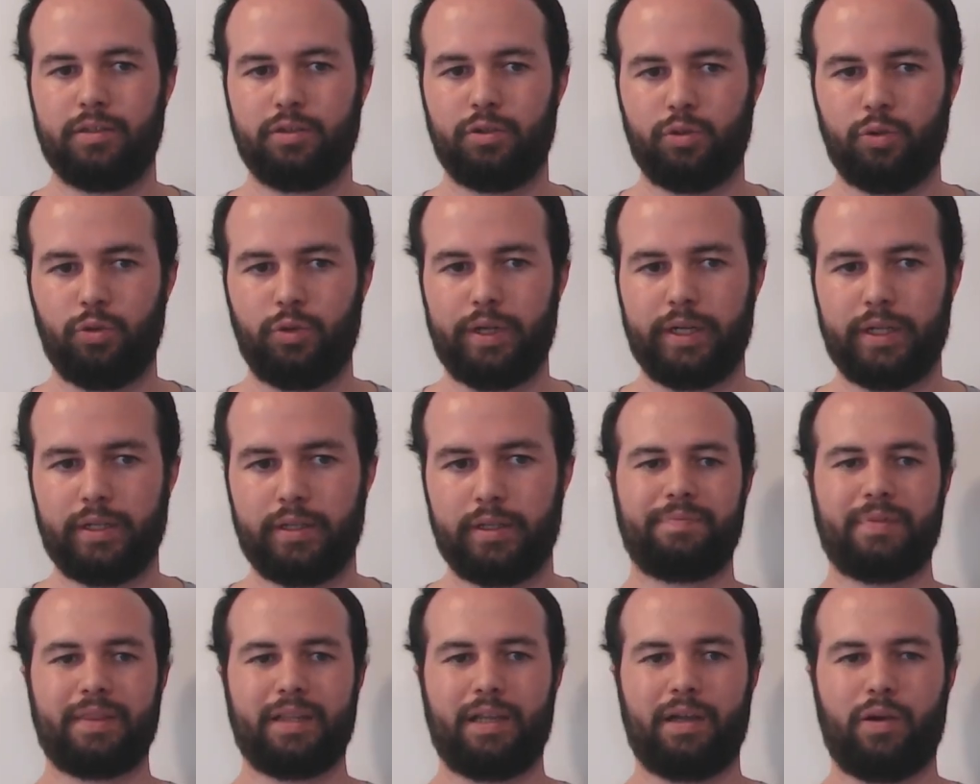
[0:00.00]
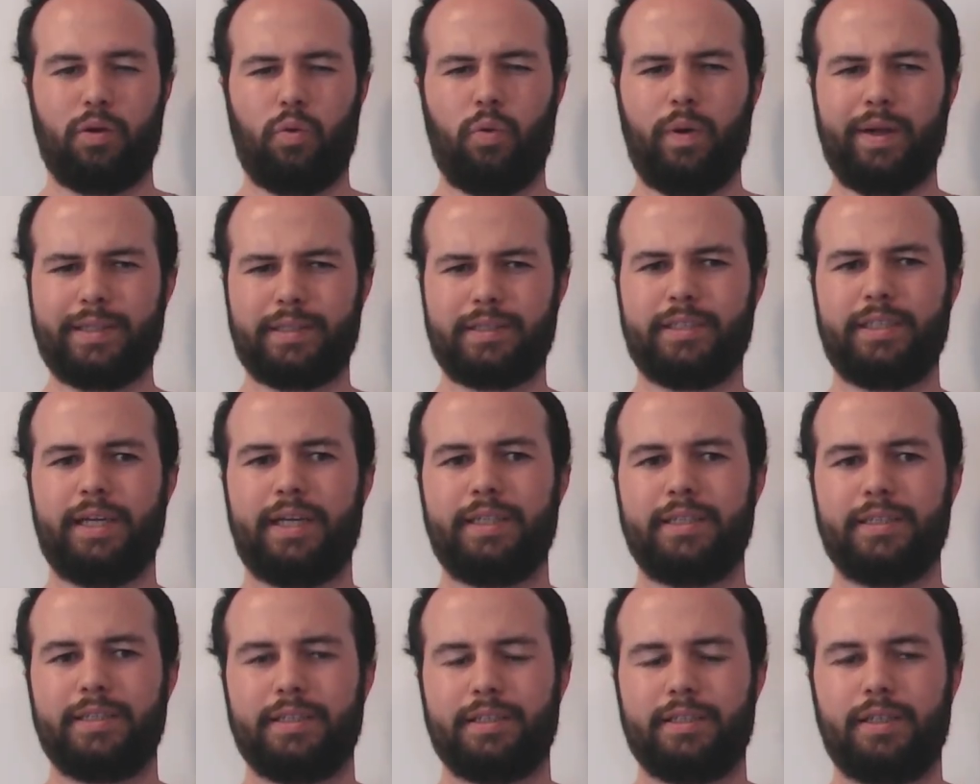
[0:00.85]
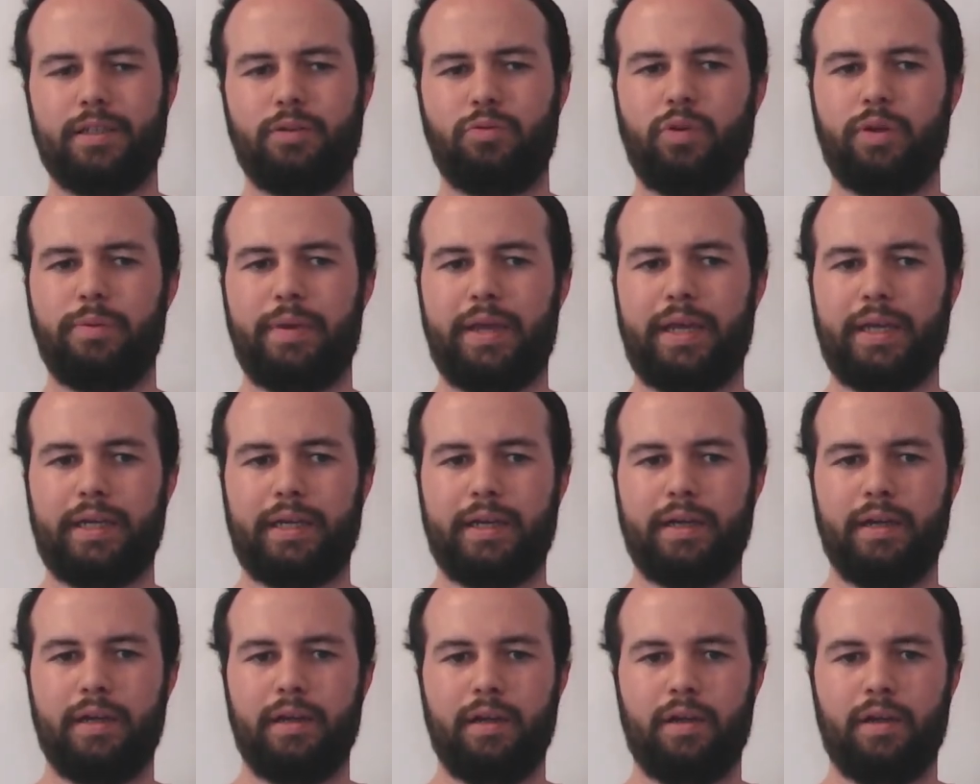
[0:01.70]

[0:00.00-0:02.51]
to it. What changes did we make?